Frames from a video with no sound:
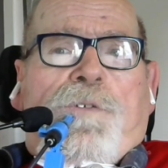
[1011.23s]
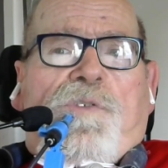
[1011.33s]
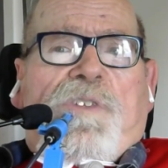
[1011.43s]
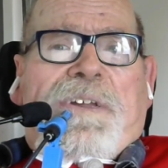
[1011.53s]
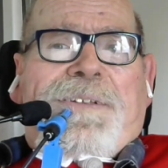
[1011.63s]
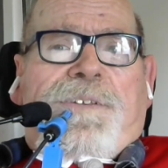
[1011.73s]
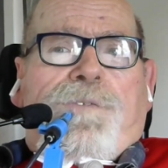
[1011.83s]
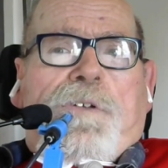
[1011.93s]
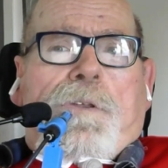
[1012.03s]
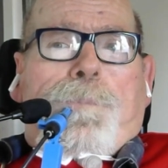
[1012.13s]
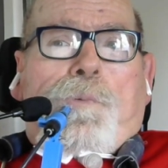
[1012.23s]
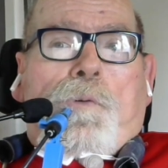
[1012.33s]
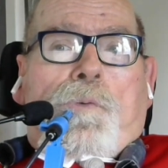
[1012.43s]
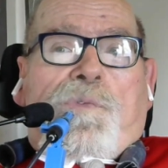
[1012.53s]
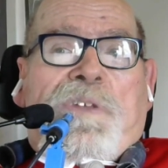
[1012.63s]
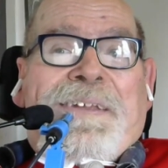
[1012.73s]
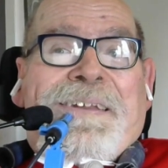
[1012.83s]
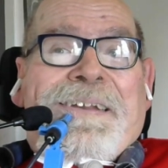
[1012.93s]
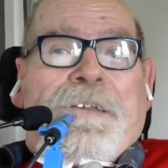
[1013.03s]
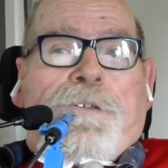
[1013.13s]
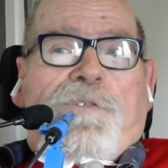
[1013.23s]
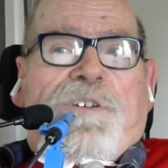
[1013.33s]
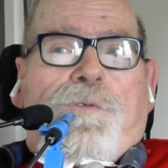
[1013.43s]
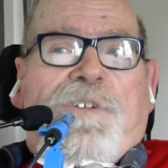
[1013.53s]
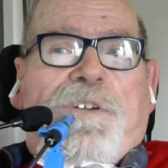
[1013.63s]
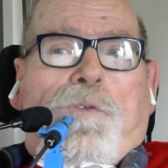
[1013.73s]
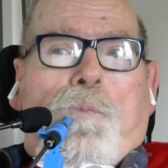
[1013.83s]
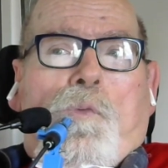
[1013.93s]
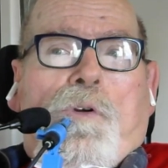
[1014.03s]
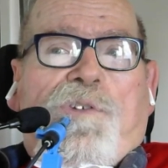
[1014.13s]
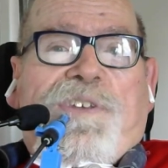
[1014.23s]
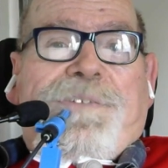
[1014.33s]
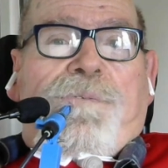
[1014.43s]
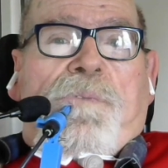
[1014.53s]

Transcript: you scientifically proved how the resurrection worked,